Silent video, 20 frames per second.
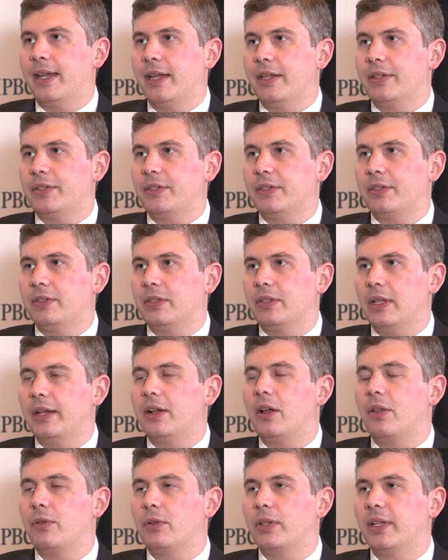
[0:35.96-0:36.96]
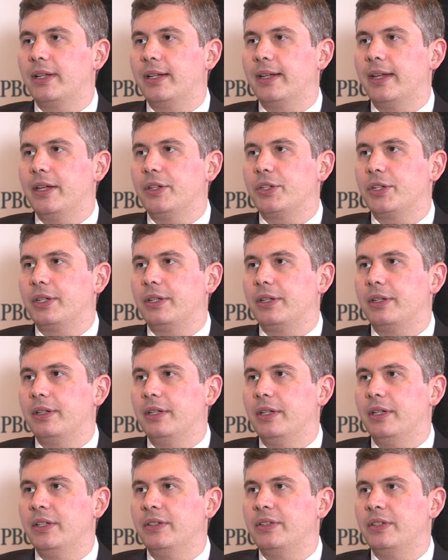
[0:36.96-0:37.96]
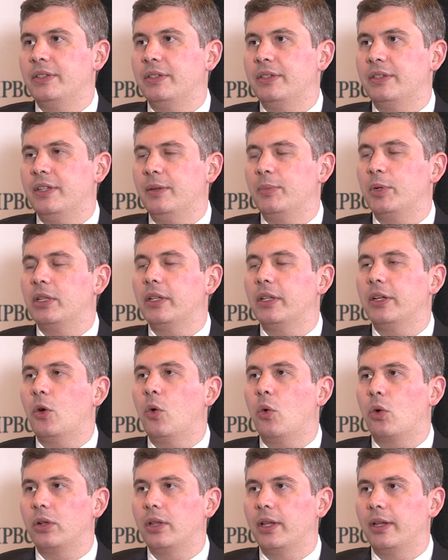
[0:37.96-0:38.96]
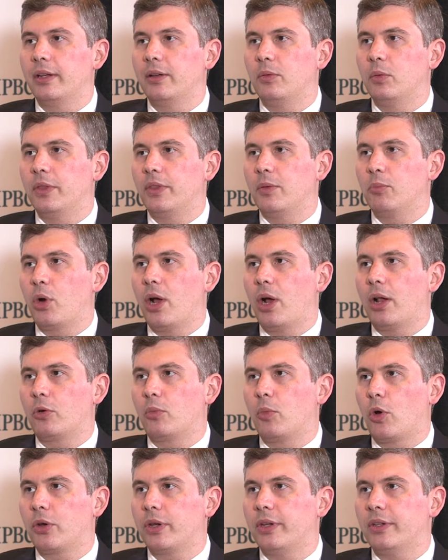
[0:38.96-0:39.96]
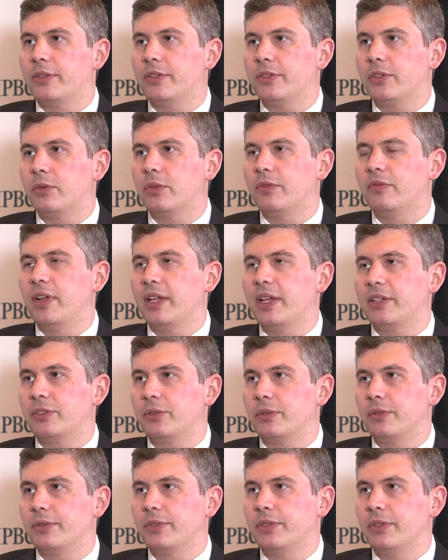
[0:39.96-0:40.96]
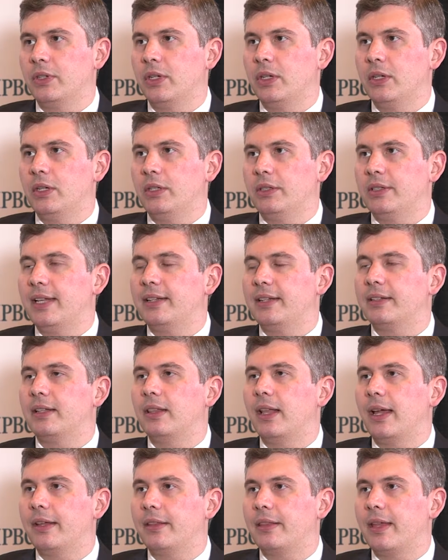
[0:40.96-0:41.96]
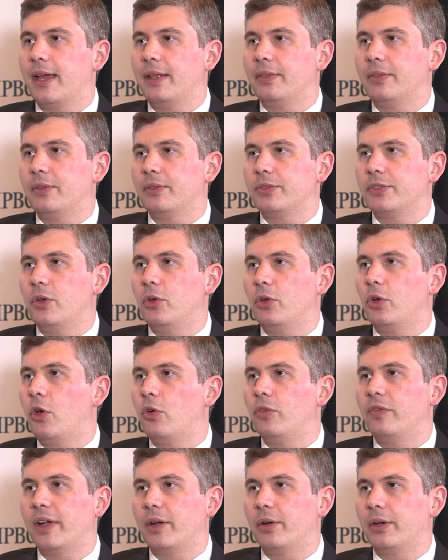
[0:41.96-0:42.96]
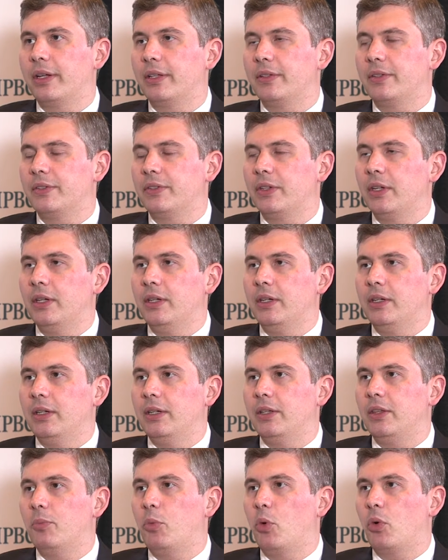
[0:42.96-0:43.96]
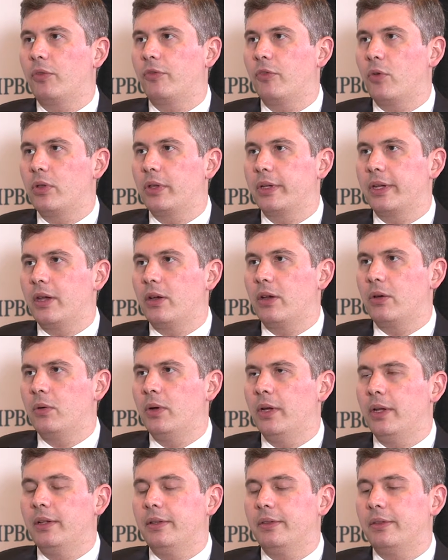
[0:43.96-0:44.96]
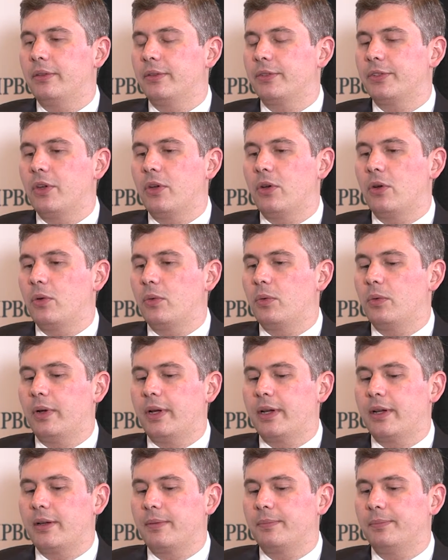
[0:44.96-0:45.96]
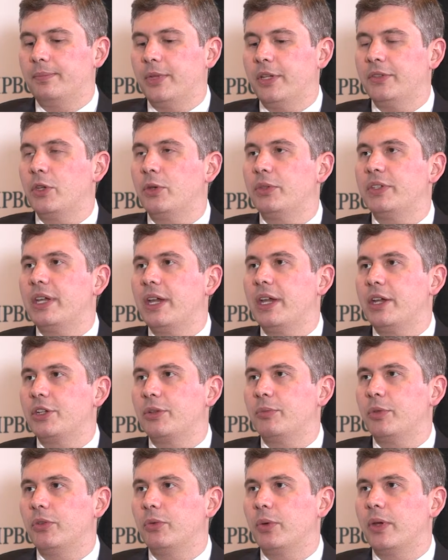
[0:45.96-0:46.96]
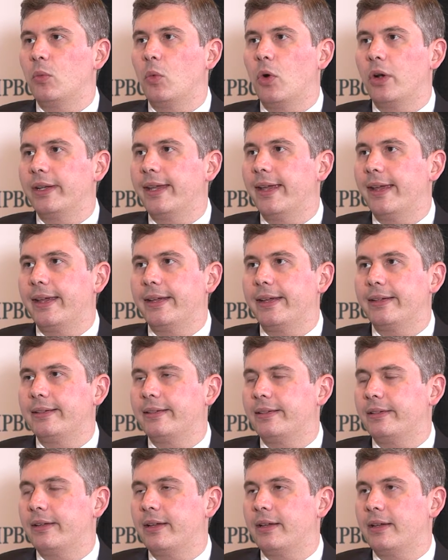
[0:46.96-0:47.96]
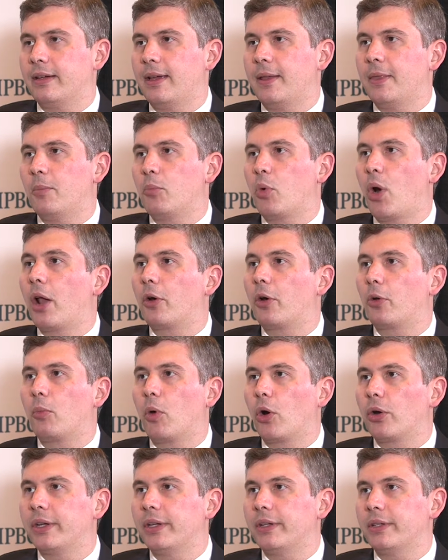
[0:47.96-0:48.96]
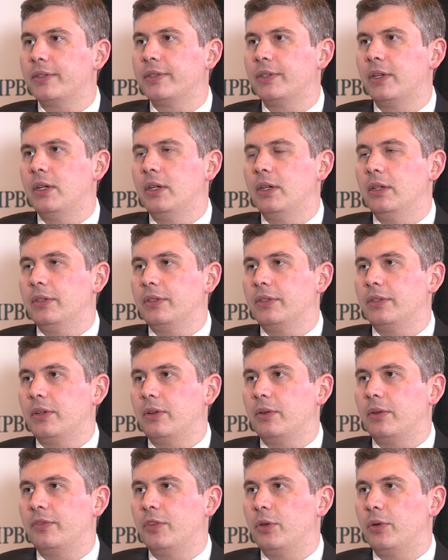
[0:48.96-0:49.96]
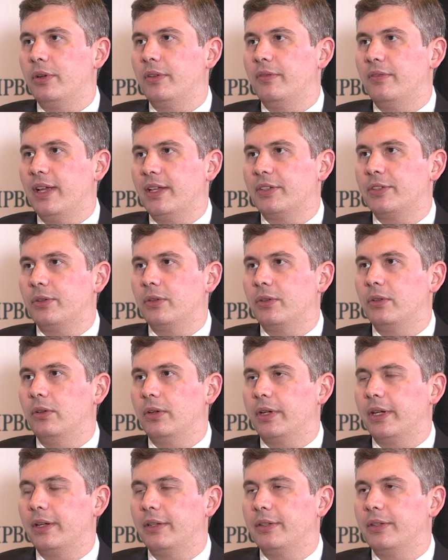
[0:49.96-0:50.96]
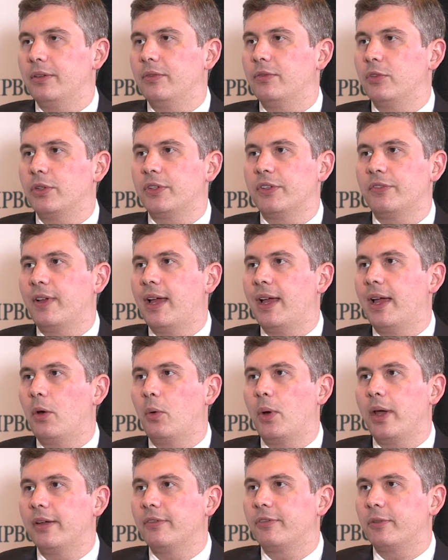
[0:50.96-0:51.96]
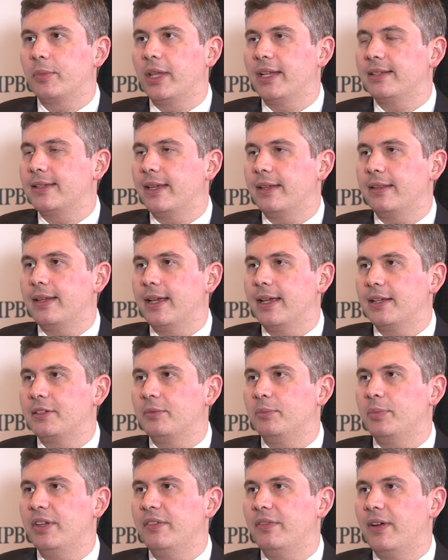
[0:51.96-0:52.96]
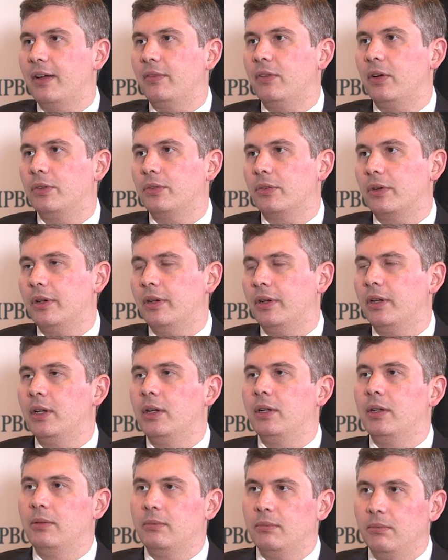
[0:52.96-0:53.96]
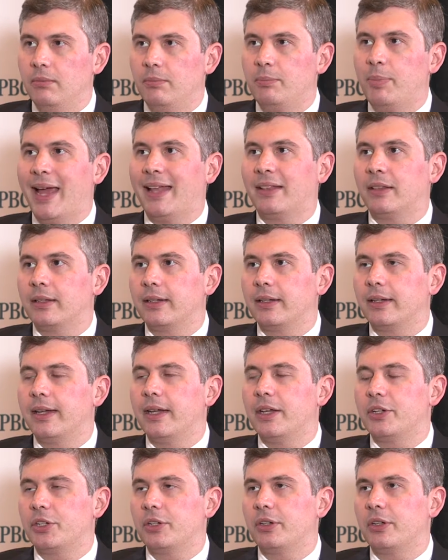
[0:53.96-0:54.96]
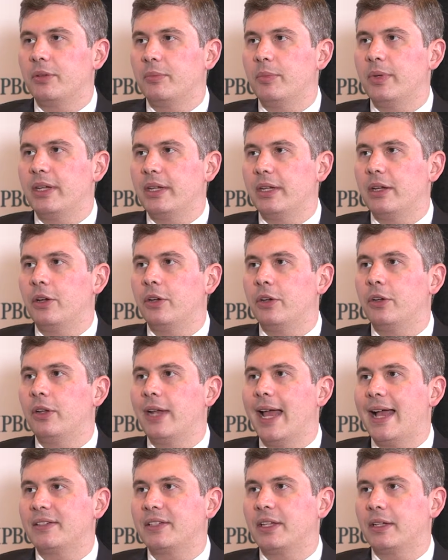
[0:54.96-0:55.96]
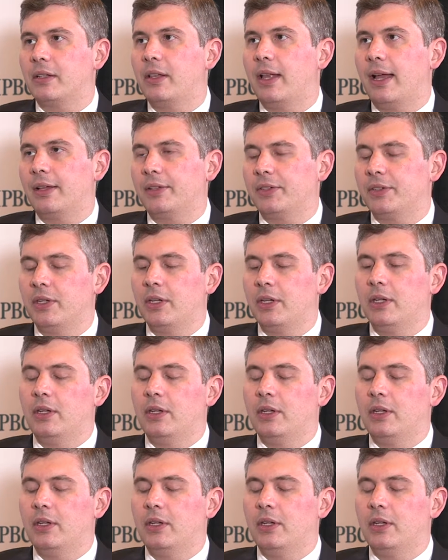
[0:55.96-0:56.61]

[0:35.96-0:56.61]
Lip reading: cases, like other litigation, isn't typically correlated with the broader market, so investors tend to like that. There's no covariance in the portfolio. There's no association between one case and the broader markets. So if you're an investor looking to diversify away from, let's say, the S&P 500, patent litigation can be a good asset class.